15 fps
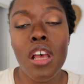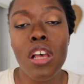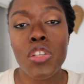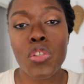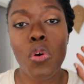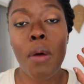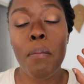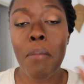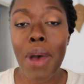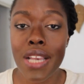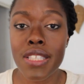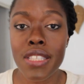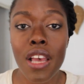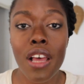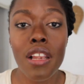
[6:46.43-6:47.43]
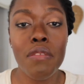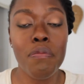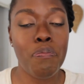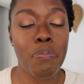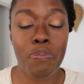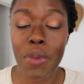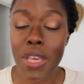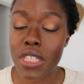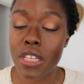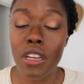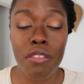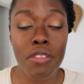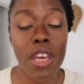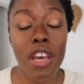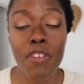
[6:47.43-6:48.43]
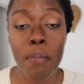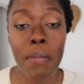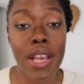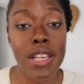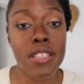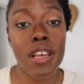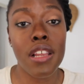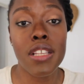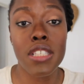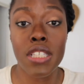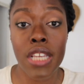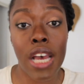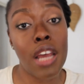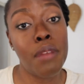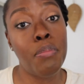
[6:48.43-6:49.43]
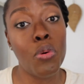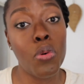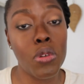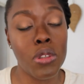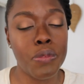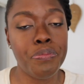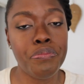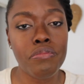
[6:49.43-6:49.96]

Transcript: So a micelle, basically think of a micelle as a tadpole.